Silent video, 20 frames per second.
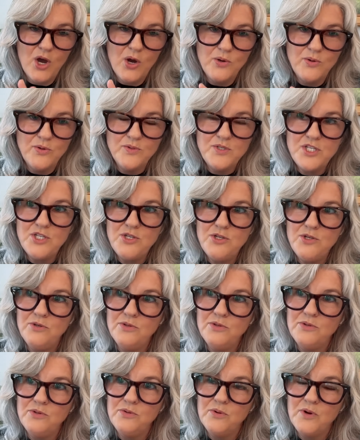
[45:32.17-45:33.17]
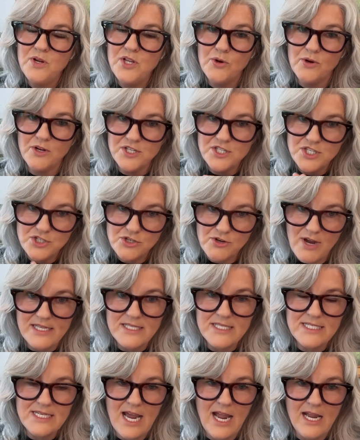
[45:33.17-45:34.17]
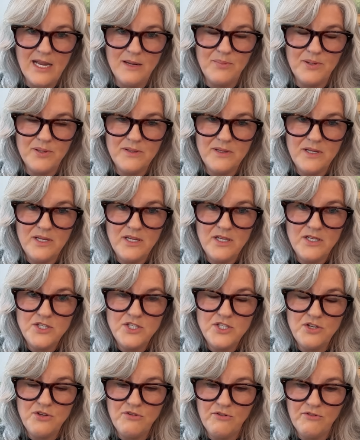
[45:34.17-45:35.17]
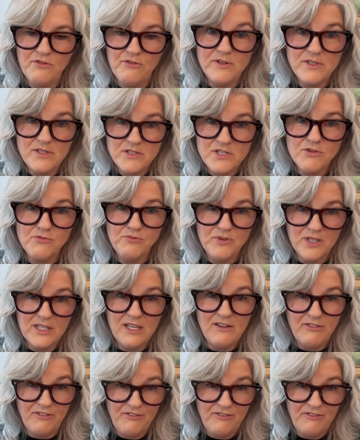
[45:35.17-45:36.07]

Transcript: you go to your stress type to,